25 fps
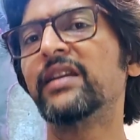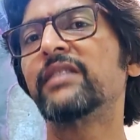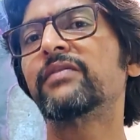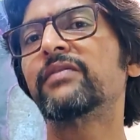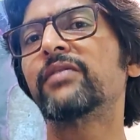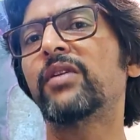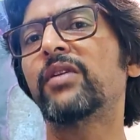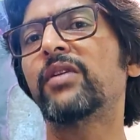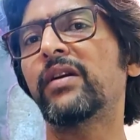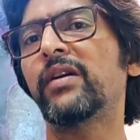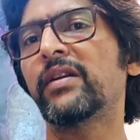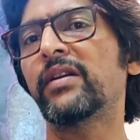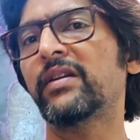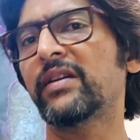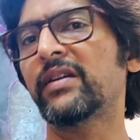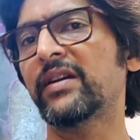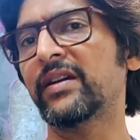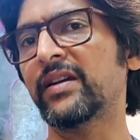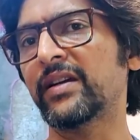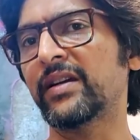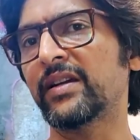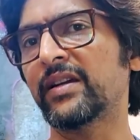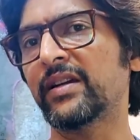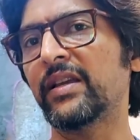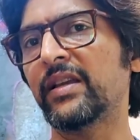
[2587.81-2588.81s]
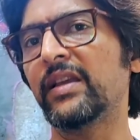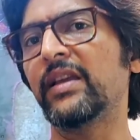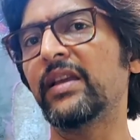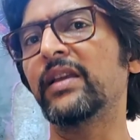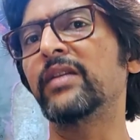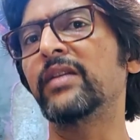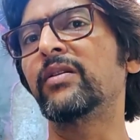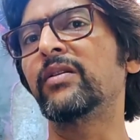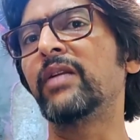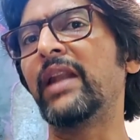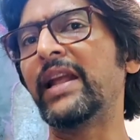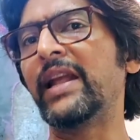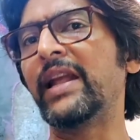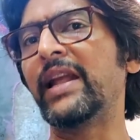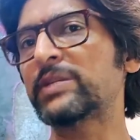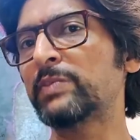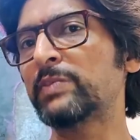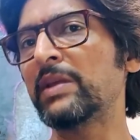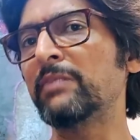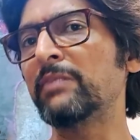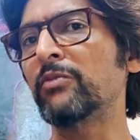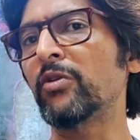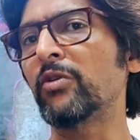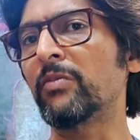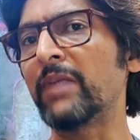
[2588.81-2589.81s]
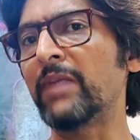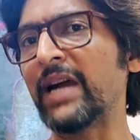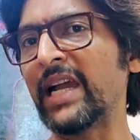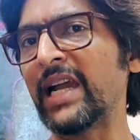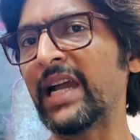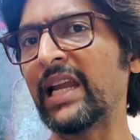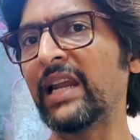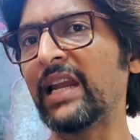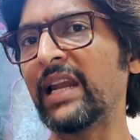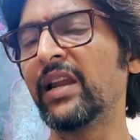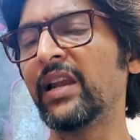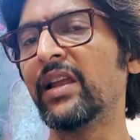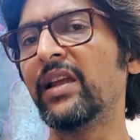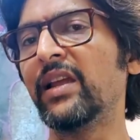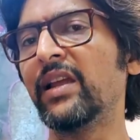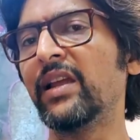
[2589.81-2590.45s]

for, you know, let's be mobile.